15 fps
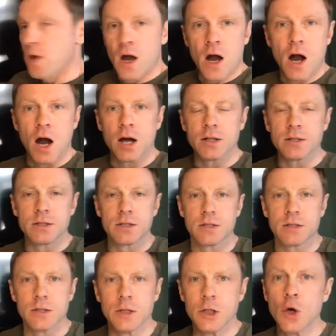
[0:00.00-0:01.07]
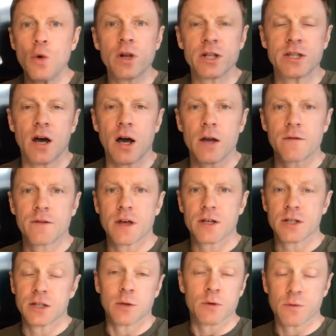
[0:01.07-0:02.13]
And no one had dived this
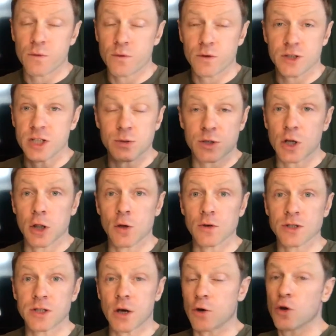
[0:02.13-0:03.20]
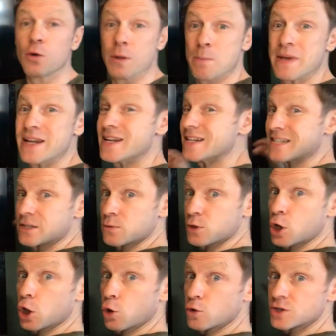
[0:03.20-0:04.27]
since it was
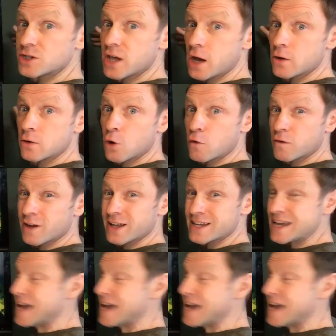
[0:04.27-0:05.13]
closed down over like